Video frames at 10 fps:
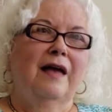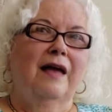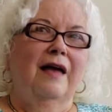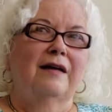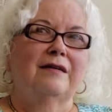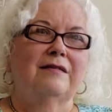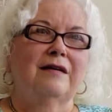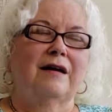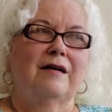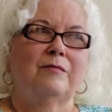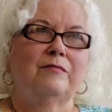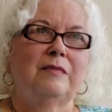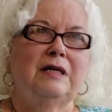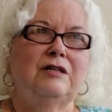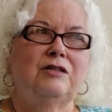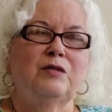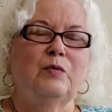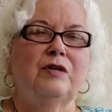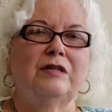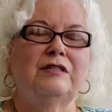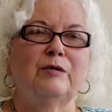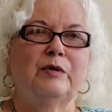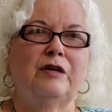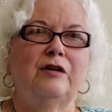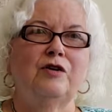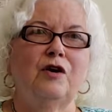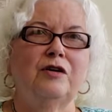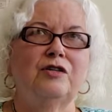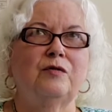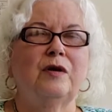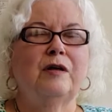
and he just wanted somebody to talk to.